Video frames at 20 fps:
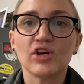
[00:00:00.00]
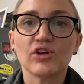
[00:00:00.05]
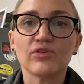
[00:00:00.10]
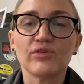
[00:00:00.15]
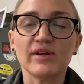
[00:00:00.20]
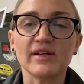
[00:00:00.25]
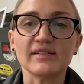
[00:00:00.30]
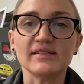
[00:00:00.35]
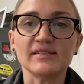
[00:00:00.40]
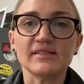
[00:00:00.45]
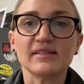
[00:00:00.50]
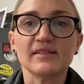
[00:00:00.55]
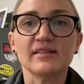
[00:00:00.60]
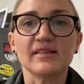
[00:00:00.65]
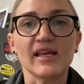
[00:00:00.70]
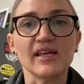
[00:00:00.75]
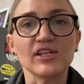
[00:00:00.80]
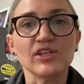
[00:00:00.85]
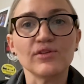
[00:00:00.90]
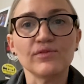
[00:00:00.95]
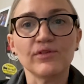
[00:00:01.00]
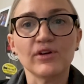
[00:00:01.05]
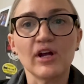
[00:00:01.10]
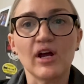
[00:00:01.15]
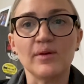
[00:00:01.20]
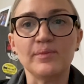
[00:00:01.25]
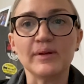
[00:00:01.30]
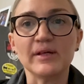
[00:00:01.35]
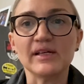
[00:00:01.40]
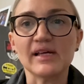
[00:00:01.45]
Chris, thank you for
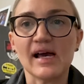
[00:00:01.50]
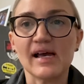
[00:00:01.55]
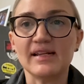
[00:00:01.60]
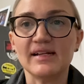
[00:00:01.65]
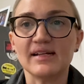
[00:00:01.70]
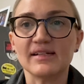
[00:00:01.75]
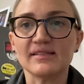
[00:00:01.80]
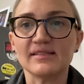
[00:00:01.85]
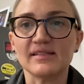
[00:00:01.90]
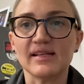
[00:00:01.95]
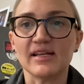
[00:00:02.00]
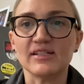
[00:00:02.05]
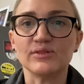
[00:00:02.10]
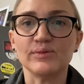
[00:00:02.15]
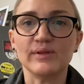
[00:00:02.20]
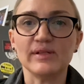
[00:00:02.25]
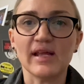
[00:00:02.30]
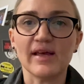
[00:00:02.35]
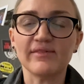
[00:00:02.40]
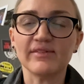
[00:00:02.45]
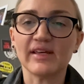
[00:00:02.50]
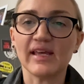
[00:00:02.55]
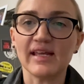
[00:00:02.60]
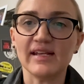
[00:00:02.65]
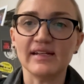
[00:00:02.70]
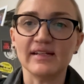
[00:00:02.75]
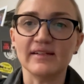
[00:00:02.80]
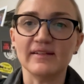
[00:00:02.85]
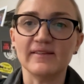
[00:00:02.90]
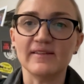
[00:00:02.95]
helping guide us as we
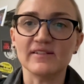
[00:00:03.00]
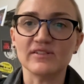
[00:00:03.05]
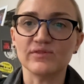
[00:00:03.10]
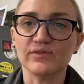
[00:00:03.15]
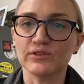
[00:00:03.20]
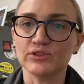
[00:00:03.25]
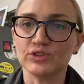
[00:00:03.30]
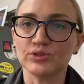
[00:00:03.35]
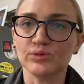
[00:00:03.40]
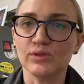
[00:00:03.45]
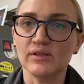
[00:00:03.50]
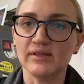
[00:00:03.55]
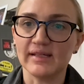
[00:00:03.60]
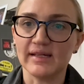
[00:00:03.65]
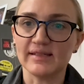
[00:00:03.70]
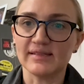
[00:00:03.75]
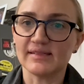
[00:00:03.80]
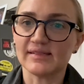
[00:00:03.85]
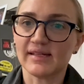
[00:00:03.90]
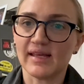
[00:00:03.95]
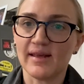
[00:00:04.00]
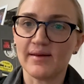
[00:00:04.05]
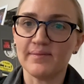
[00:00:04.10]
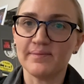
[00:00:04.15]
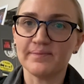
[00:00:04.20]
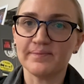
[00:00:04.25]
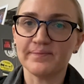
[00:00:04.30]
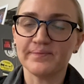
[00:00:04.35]
navigated this virtual landscape.